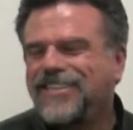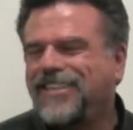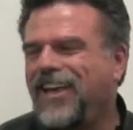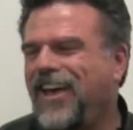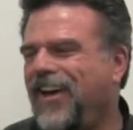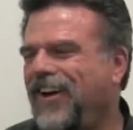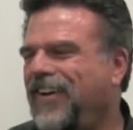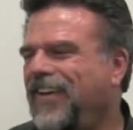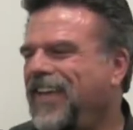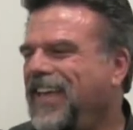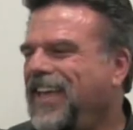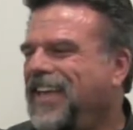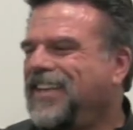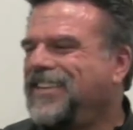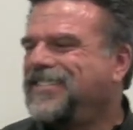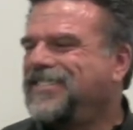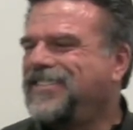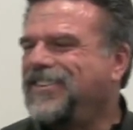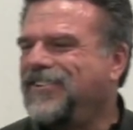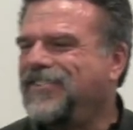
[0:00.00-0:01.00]
so,
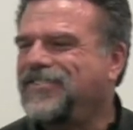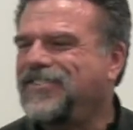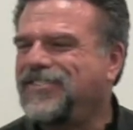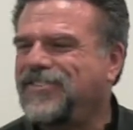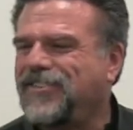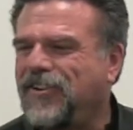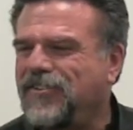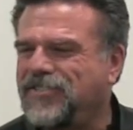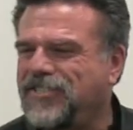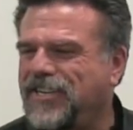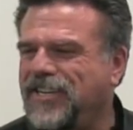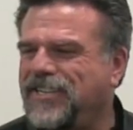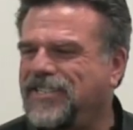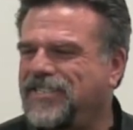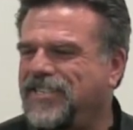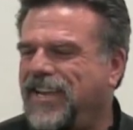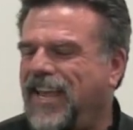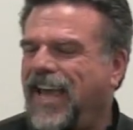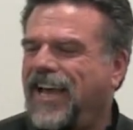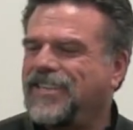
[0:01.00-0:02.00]
so, so she,
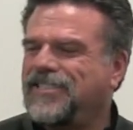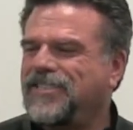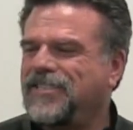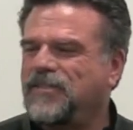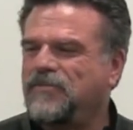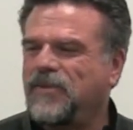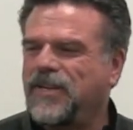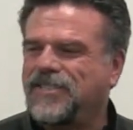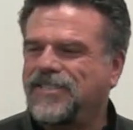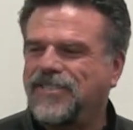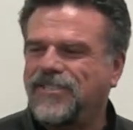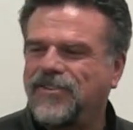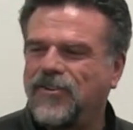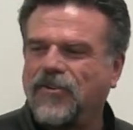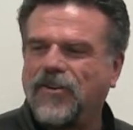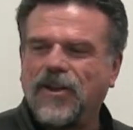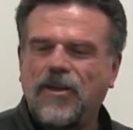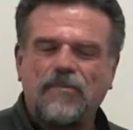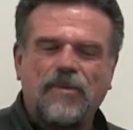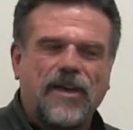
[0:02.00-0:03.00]
she has this big
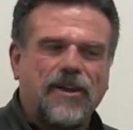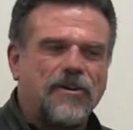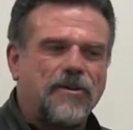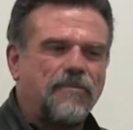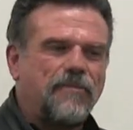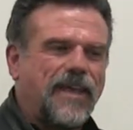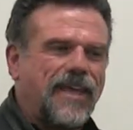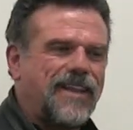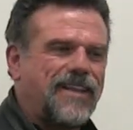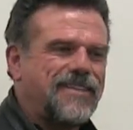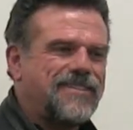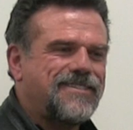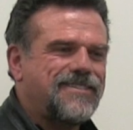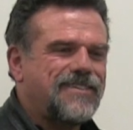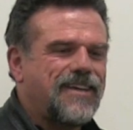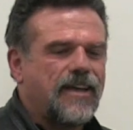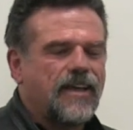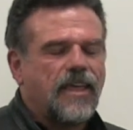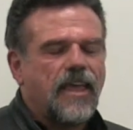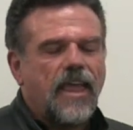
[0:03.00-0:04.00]
story about her paintings
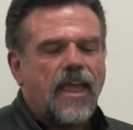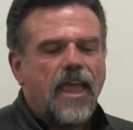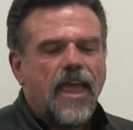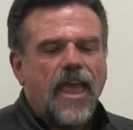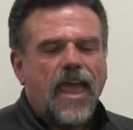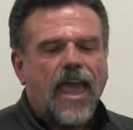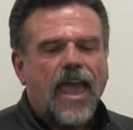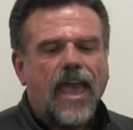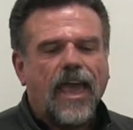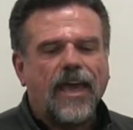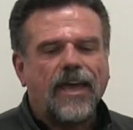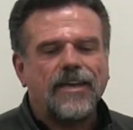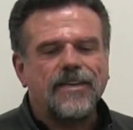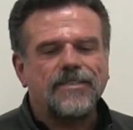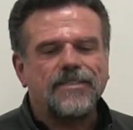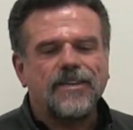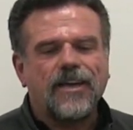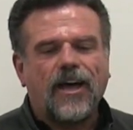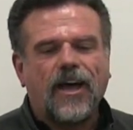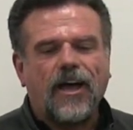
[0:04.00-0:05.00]
suck.
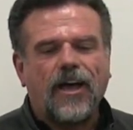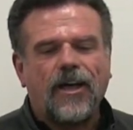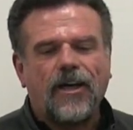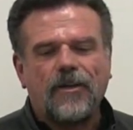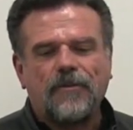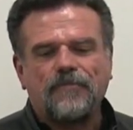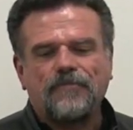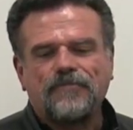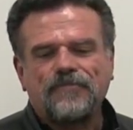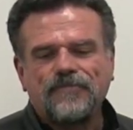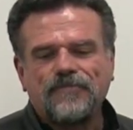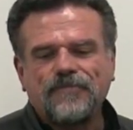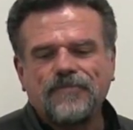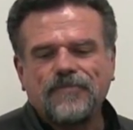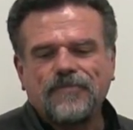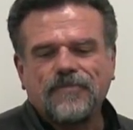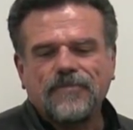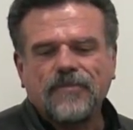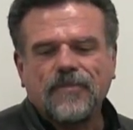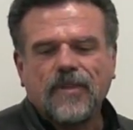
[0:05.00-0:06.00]
And, um,
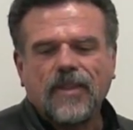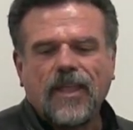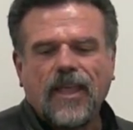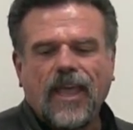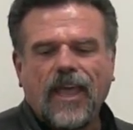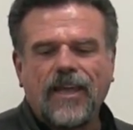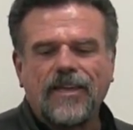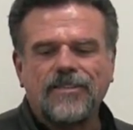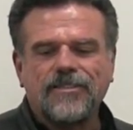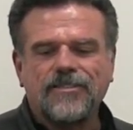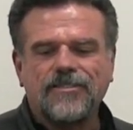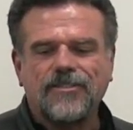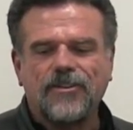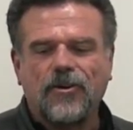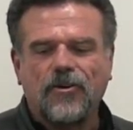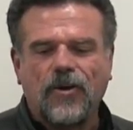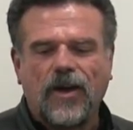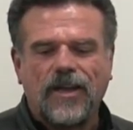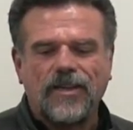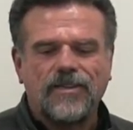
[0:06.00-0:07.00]
and
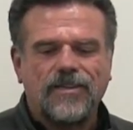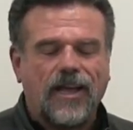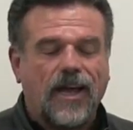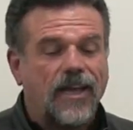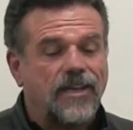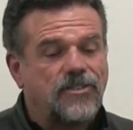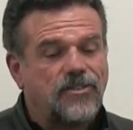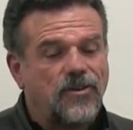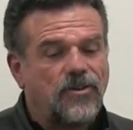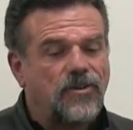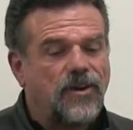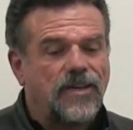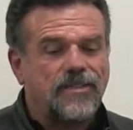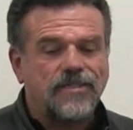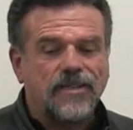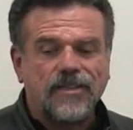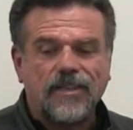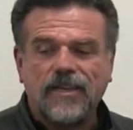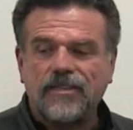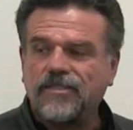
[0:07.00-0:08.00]
so I, I told her, I
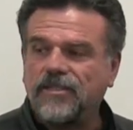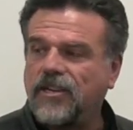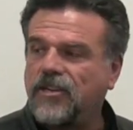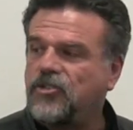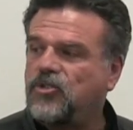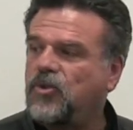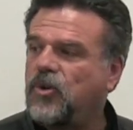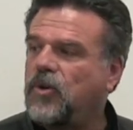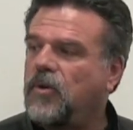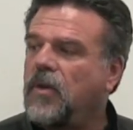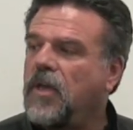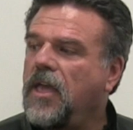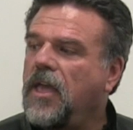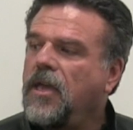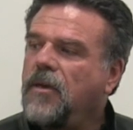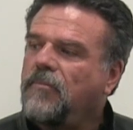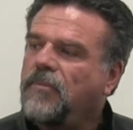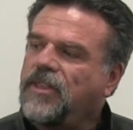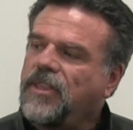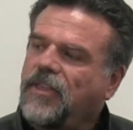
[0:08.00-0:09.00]
said, that's not true.
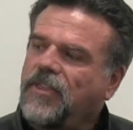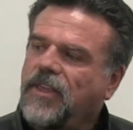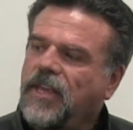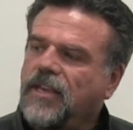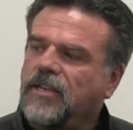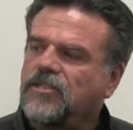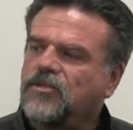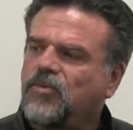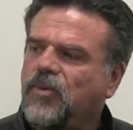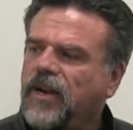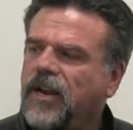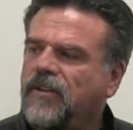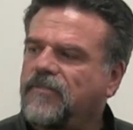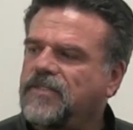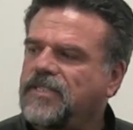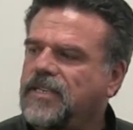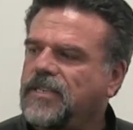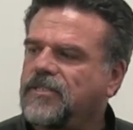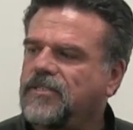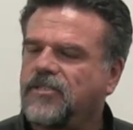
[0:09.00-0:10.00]
But the thing is, when
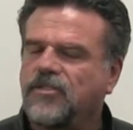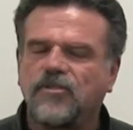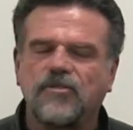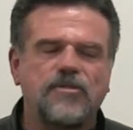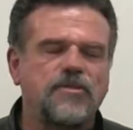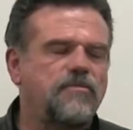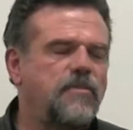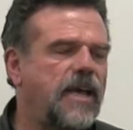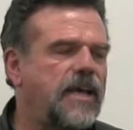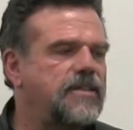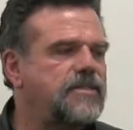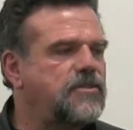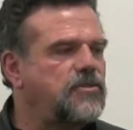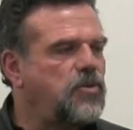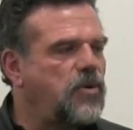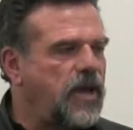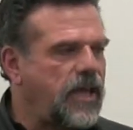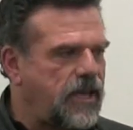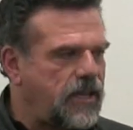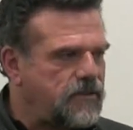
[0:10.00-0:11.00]
I've seen students pass
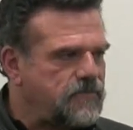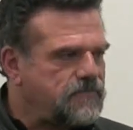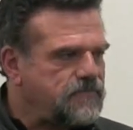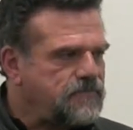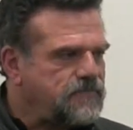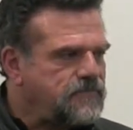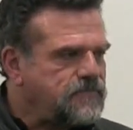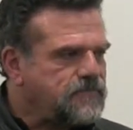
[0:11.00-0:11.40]
away,